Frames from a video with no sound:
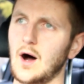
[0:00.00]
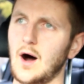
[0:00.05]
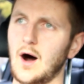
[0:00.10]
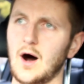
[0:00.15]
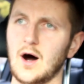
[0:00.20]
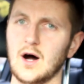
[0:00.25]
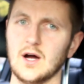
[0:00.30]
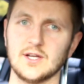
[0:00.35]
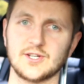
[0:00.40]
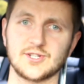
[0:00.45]

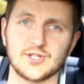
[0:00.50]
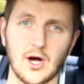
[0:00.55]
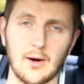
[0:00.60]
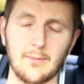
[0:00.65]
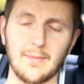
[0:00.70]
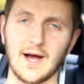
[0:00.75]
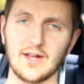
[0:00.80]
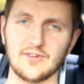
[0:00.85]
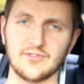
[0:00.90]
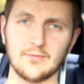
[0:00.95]
I
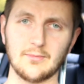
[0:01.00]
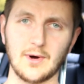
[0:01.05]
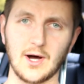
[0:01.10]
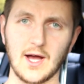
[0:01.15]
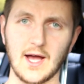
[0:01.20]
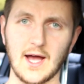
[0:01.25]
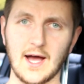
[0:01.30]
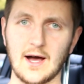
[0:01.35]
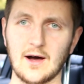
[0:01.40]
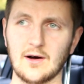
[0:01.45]
shot back to
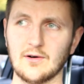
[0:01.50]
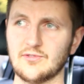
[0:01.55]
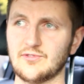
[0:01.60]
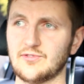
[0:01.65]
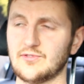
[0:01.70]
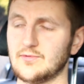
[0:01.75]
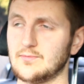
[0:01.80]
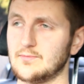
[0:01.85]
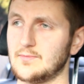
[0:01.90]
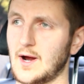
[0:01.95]
my
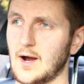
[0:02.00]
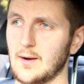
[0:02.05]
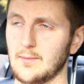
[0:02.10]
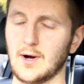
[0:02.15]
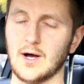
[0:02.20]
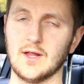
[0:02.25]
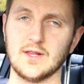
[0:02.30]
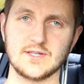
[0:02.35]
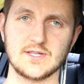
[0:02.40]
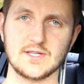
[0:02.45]
house, bear in
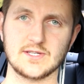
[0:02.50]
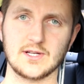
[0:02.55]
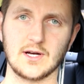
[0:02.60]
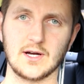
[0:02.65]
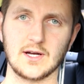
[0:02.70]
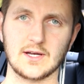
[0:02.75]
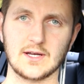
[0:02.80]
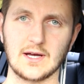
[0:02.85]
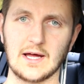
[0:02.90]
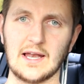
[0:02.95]
mind this is
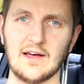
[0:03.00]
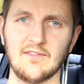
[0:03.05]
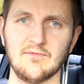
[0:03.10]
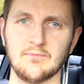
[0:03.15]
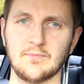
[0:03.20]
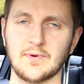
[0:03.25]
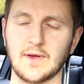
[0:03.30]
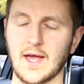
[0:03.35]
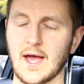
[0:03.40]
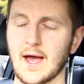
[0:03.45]
like
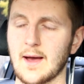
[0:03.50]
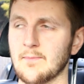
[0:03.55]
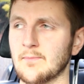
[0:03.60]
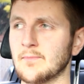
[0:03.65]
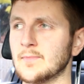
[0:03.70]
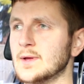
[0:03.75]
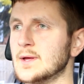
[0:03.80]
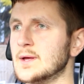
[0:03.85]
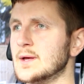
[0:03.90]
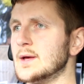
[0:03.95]
11 p.m,